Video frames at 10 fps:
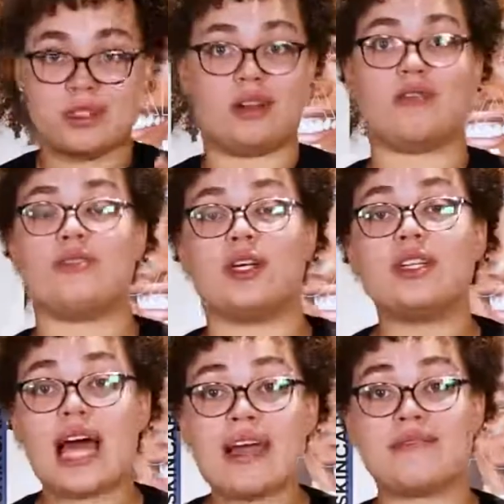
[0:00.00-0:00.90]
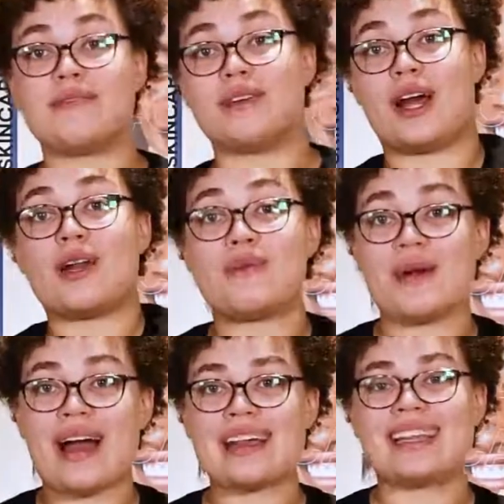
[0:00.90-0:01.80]
you know, for your life if you're not a
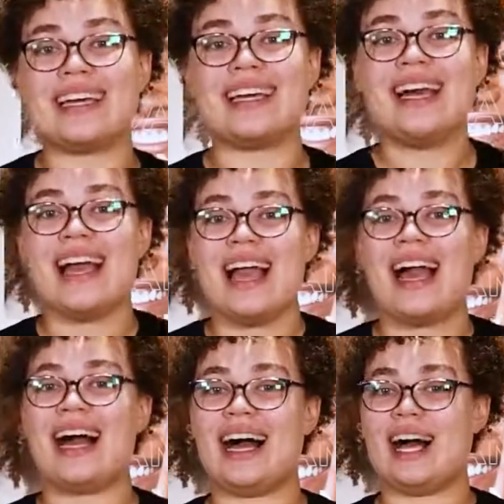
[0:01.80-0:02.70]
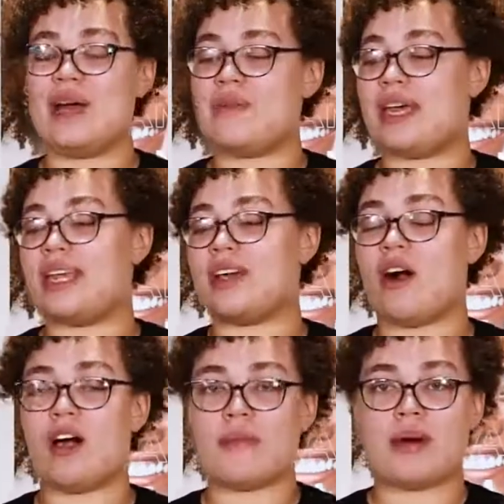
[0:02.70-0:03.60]
pro athlete.
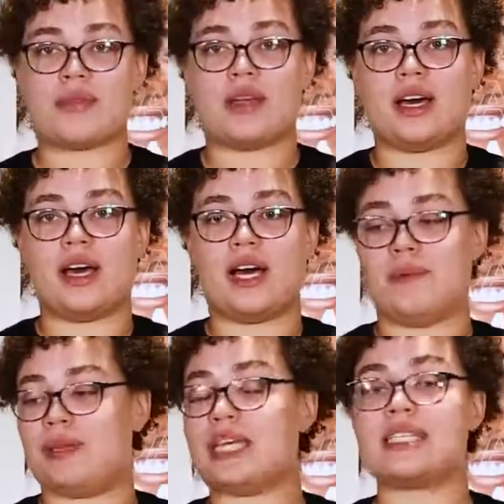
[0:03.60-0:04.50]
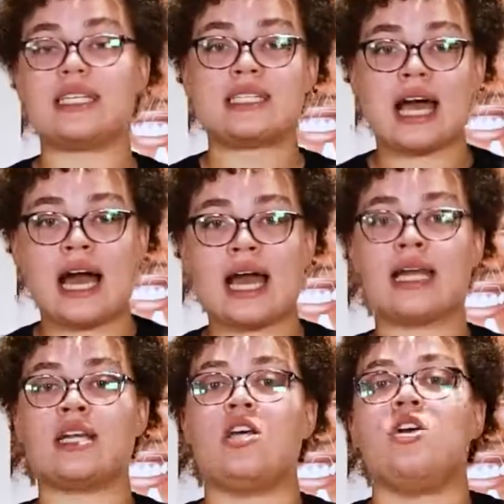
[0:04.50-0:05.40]
They're all about the easy
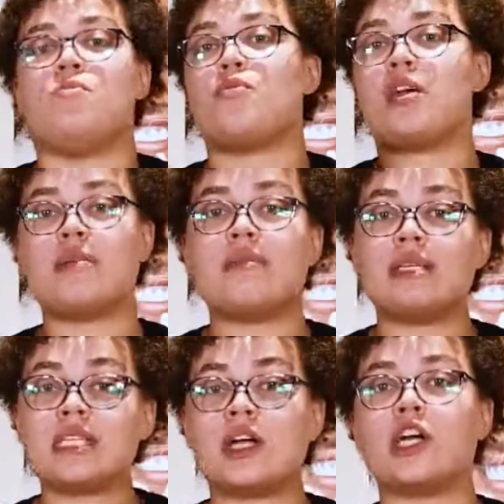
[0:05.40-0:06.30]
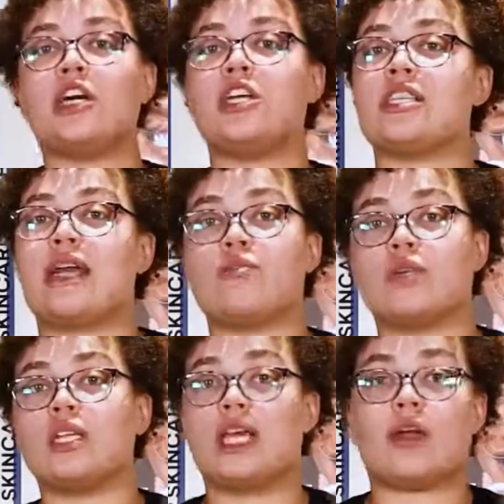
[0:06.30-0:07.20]
design, premium materials, and
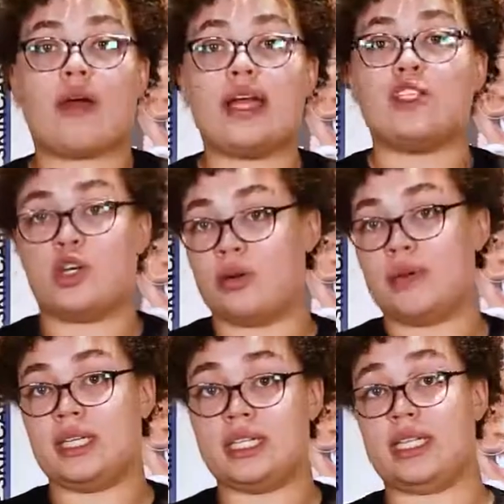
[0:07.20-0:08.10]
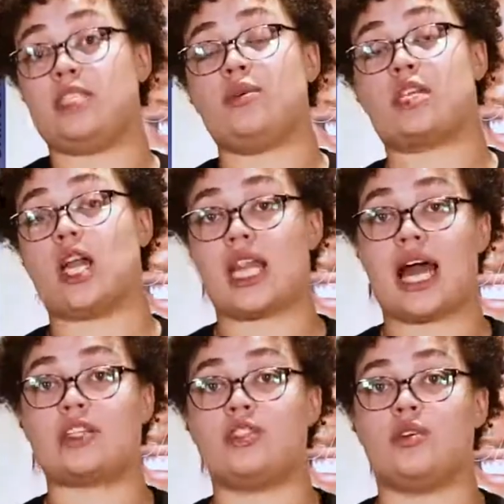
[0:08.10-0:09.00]
really great durability. So it's gonna
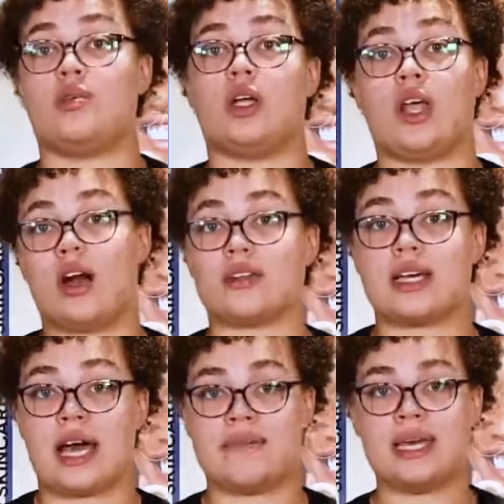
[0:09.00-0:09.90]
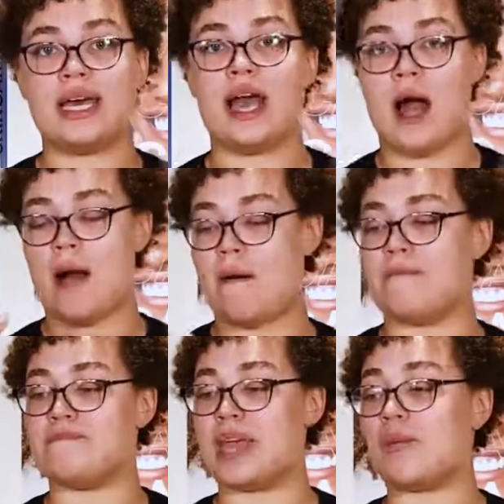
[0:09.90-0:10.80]
last you a long time.
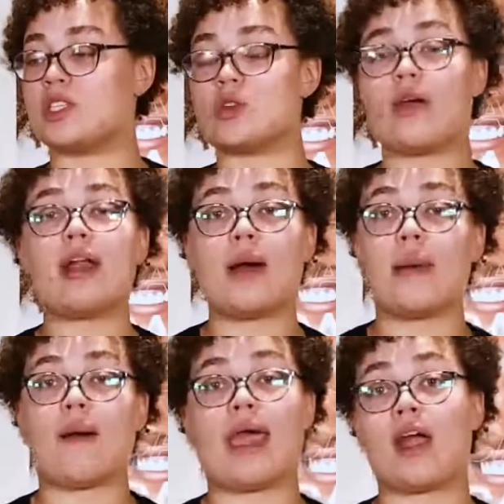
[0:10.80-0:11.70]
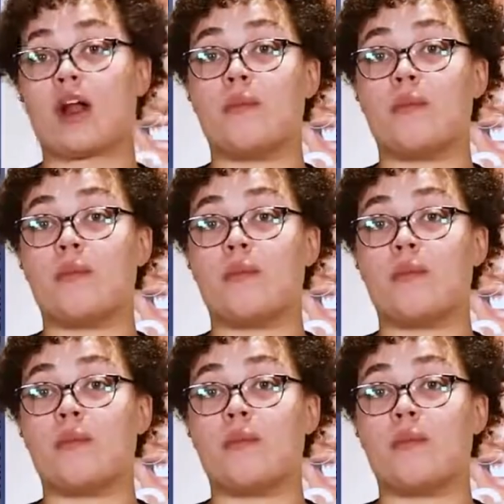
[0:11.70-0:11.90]
And what's great about air